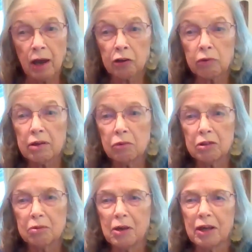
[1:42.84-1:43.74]
agree
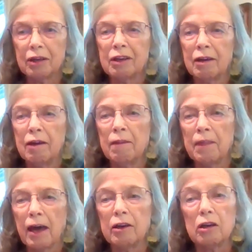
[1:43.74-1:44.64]
with me
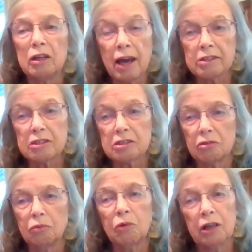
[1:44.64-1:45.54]
that
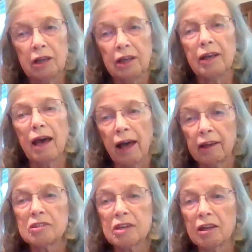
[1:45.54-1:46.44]
yes, we need
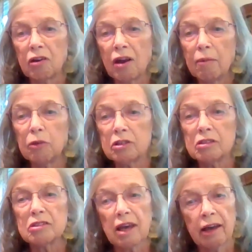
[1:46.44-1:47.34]
Alexander
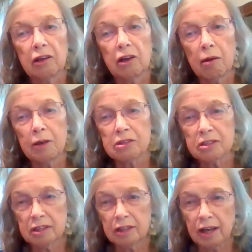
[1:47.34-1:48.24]
Hamilton's economics
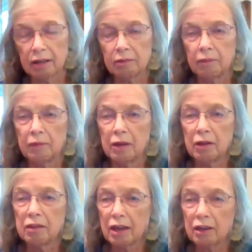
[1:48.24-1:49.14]
today.
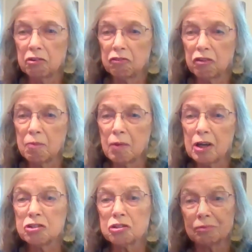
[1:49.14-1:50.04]
Thank you very
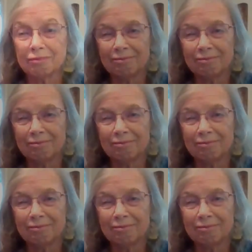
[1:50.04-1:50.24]
much.